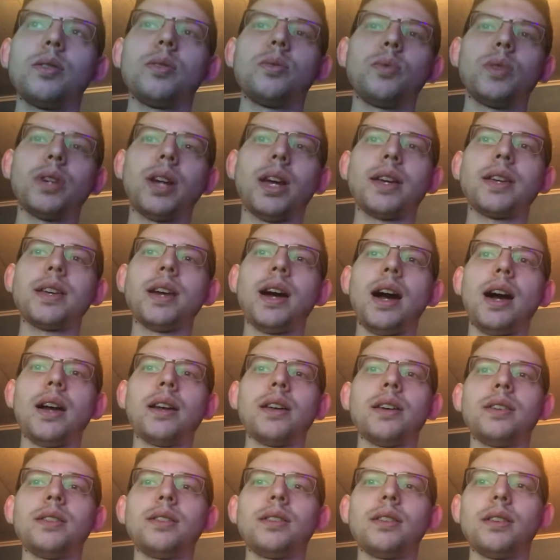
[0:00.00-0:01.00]
when I got
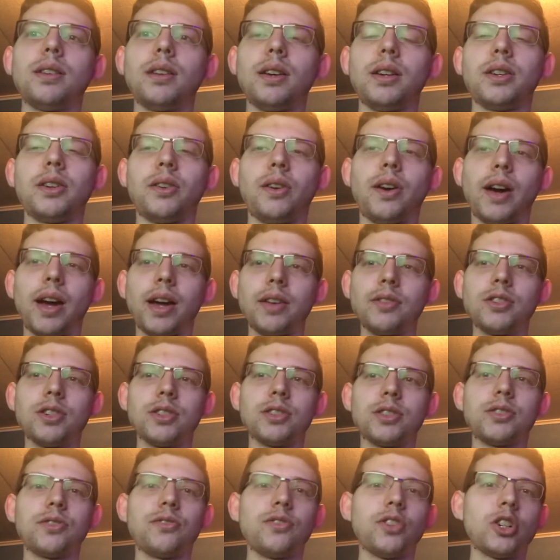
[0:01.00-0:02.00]
it, I had
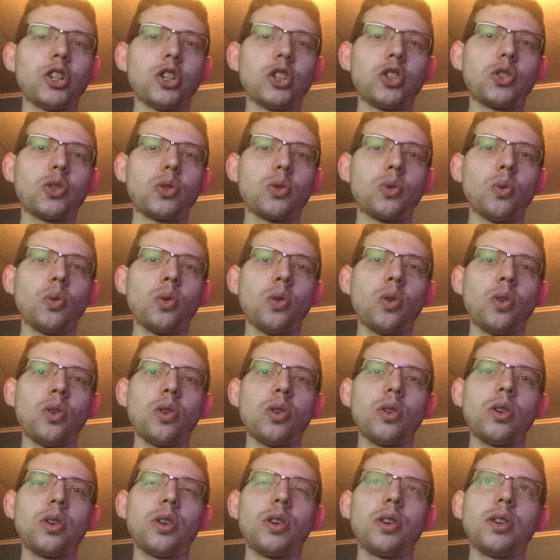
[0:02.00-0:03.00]
just finished school,
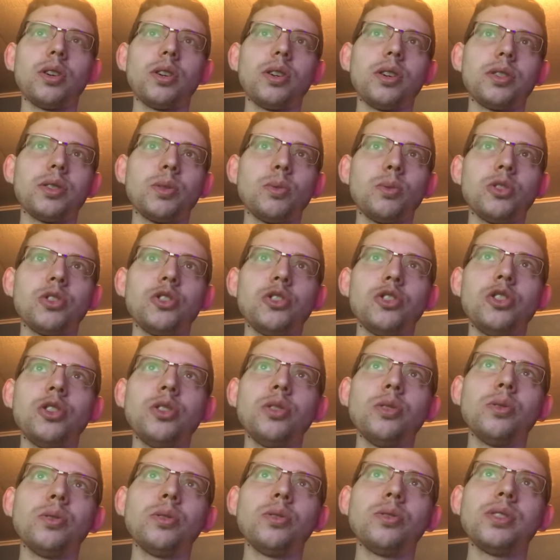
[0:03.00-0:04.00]
because it was
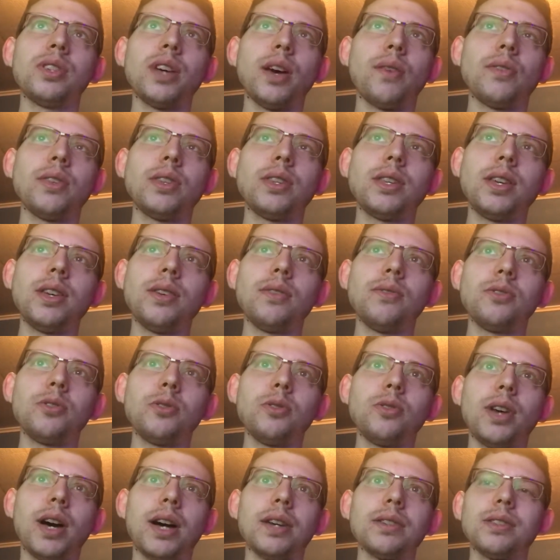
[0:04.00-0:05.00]
June 17th,
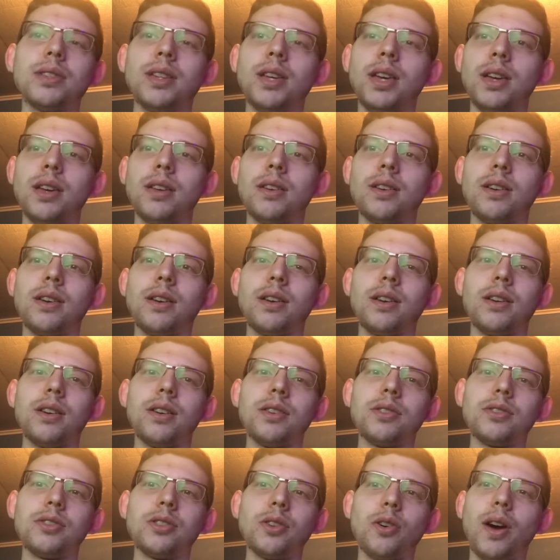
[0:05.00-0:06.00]
2008.
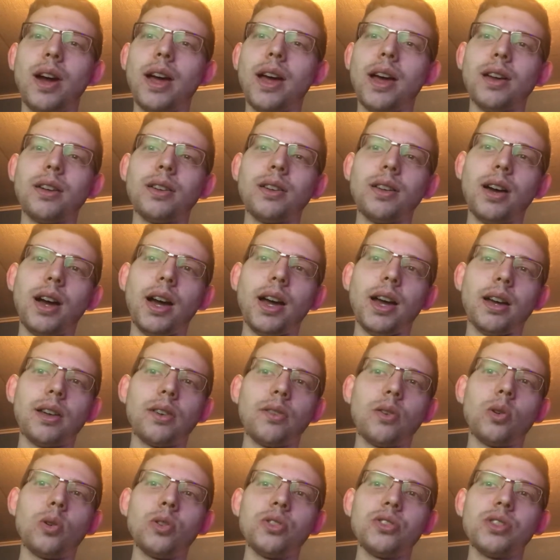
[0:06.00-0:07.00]
So I had a
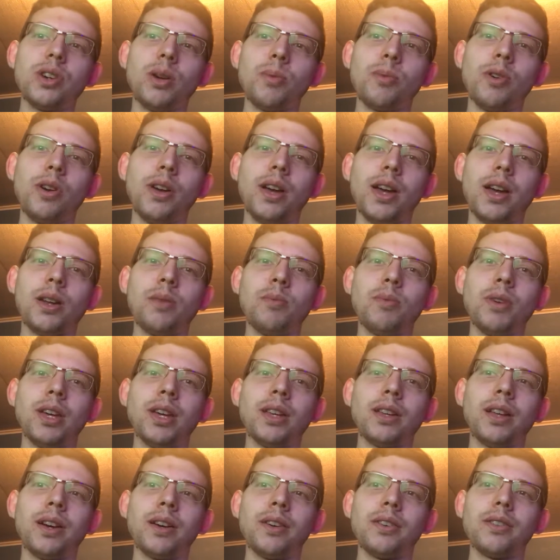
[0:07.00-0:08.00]
whole summer ahead of
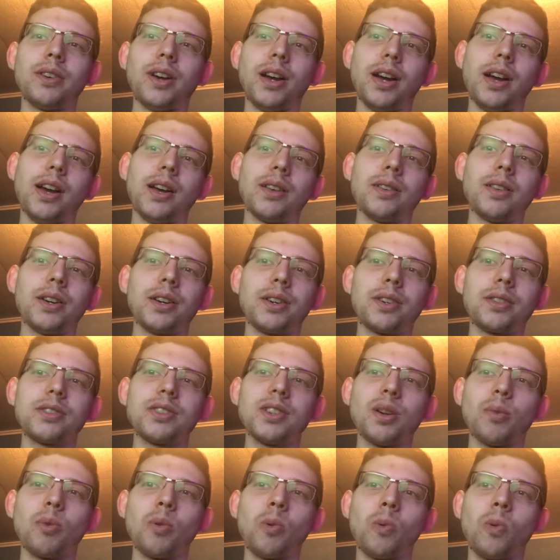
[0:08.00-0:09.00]
me. I had like
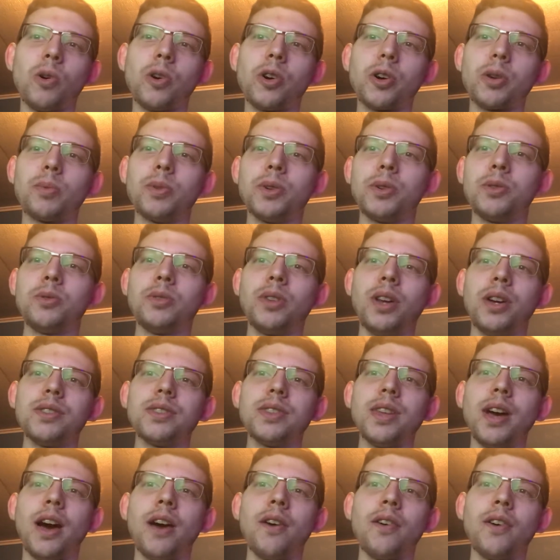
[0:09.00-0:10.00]
summer work, but who does
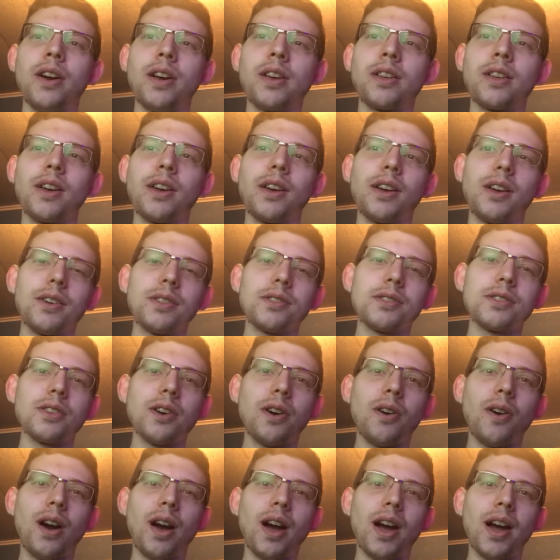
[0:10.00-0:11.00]
that, right?
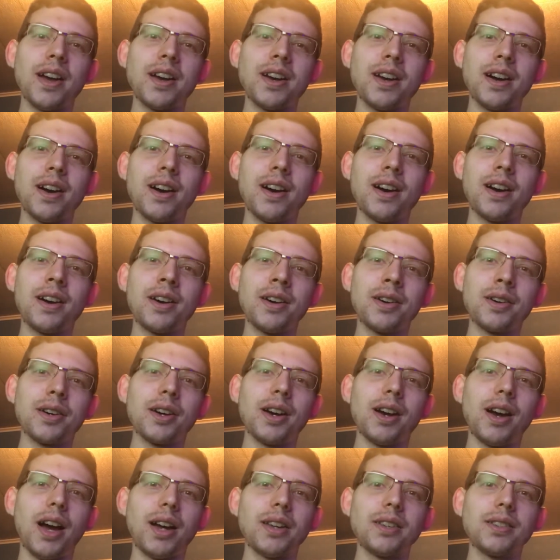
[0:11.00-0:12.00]
So I
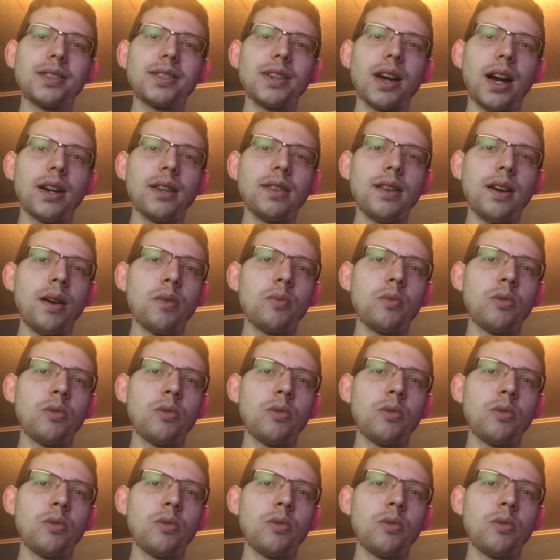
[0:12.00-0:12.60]
decided I